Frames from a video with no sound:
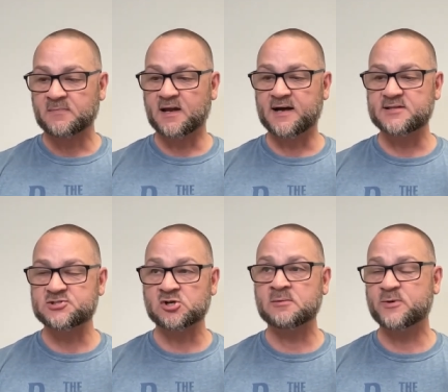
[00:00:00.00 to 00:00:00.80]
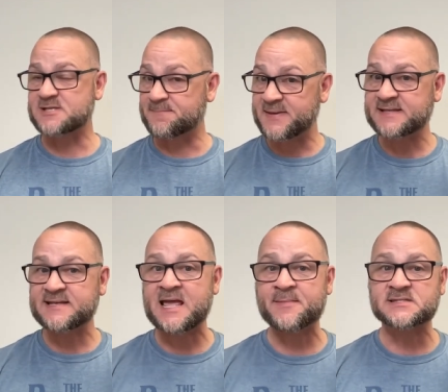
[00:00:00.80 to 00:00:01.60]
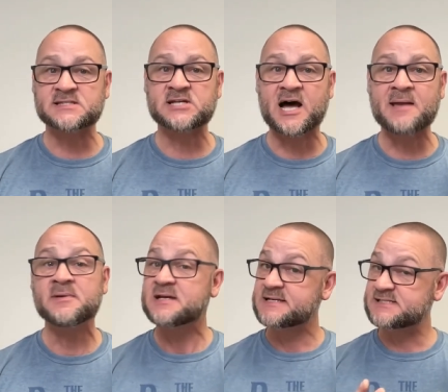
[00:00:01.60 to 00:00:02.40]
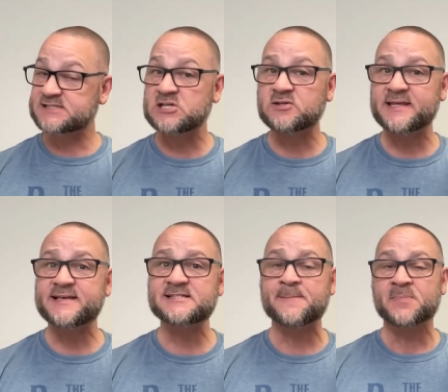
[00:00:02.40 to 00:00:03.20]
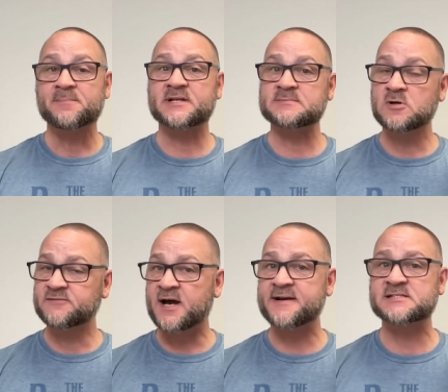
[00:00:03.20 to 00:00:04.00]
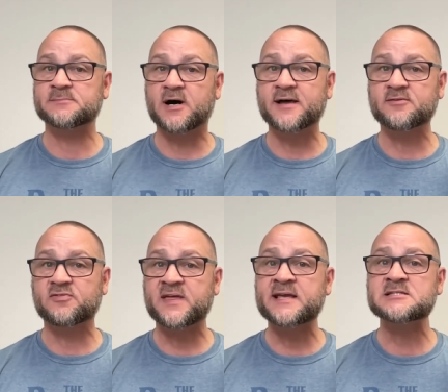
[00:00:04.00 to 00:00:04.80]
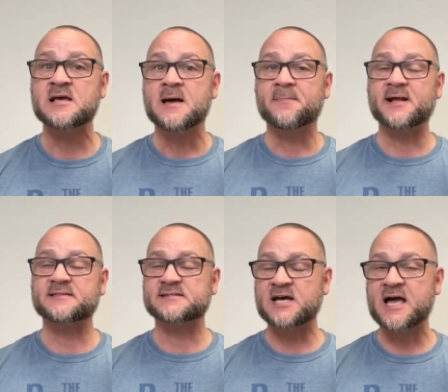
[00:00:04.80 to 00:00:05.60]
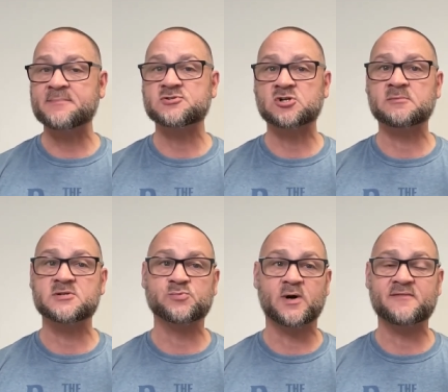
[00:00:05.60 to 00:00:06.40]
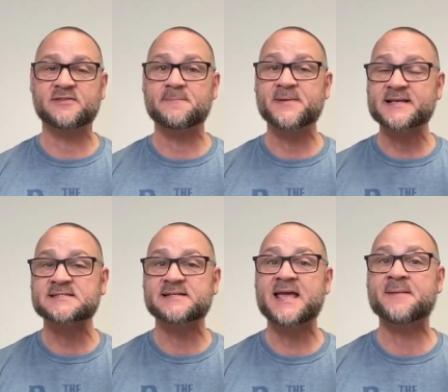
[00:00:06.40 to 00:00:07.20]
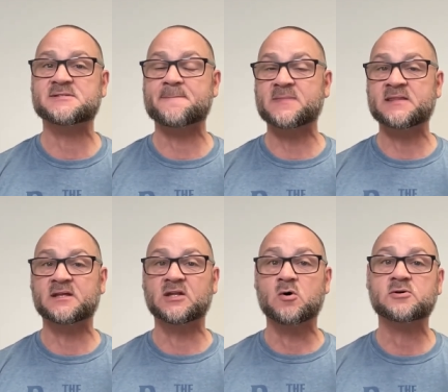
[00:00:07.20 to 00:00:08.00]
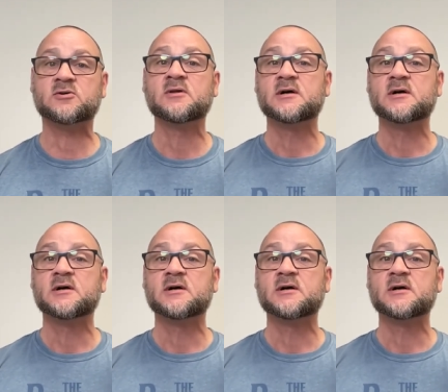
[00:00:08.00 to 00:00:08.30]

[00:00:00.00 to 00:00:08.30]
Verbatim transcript: Uh, Jerm was a big name at the time, still is, but he's moved on to some other things. But at the time, Jerm was one of the biggest names in the local